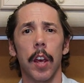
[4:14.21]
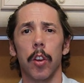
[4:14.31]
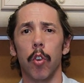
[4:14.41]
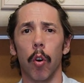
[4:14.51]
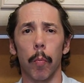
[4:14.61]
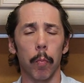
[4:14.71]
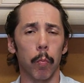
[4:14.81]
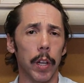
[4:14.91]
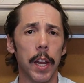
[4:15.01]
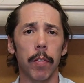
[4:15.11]
You're
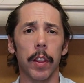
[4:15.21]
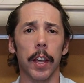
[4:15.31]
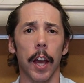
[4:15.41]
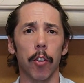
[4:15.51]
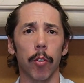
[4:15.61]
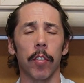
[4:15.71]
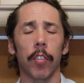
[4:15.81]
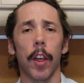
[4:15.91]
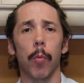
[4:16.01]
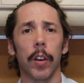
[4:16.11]
leaving the country,
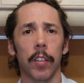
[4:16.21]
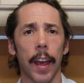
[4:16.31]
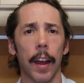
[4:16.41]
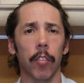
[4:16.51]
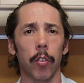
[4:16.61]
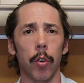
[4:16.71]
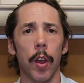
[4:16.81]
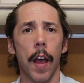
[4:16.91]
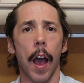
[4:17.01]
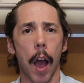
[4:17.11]
so they want to tax you
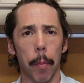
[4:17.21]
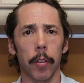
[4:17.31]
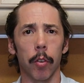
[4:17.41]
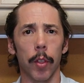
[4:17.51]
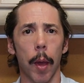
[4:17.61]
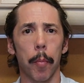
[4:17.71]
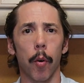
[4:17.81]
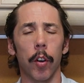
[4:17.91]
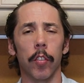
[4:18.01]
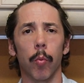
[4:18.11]
up until that
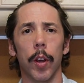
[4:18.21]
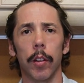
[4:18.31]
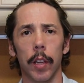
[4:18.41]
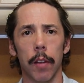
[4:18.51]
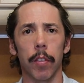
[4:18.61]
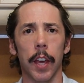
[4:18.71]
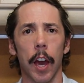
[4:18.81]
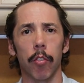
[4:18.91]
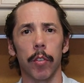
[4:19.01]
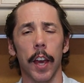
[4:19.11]
point where you leave the
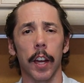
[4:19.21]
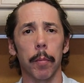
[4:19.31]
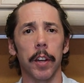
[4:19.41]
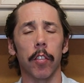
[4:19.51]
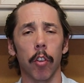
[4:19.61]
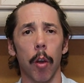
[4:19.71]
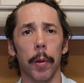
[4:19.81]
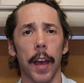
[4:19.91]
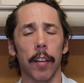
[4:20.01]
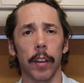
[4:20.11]
country. That can be
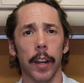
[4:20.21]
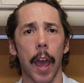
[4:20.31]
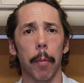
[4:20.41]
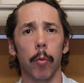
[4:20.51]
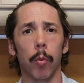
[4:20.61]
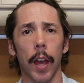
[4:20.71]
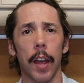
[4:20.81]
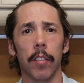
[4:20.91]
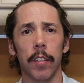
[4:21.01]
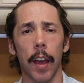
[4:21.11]
determined as a capital
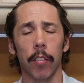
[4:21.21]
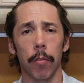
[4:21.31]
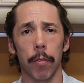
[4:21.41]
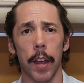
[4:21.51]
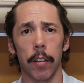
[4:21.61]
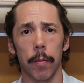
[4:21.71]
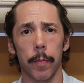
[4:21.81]
gains tax event.